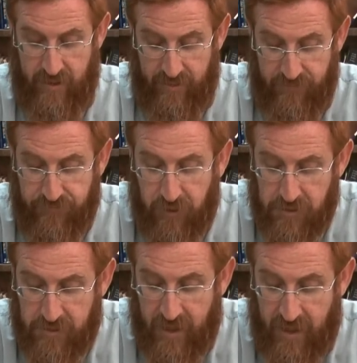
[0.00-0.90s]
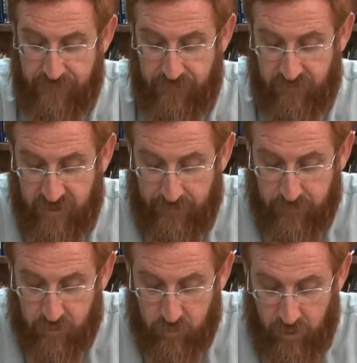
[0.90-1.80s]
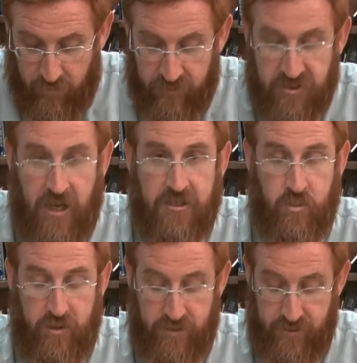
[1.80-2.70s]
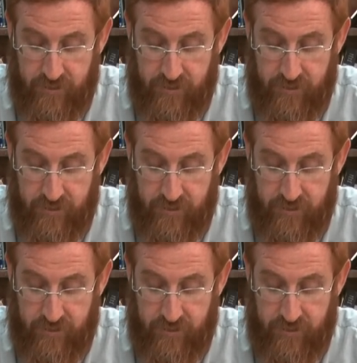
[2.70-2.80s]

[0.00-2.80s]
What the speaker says: and the first half of chapter 12 in Joshua